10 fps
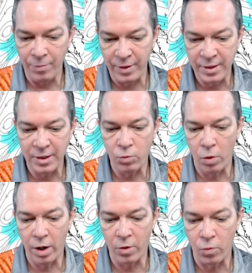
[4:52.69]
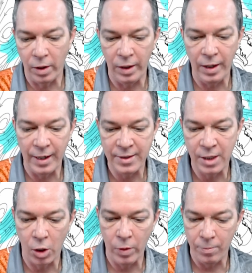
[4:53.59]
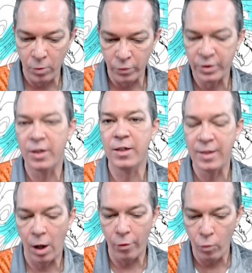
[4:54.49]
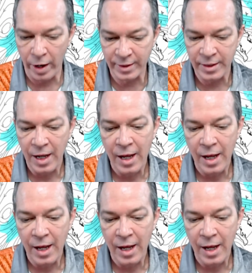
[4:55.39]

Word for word: this is where it really lets go. It moves to the southwest.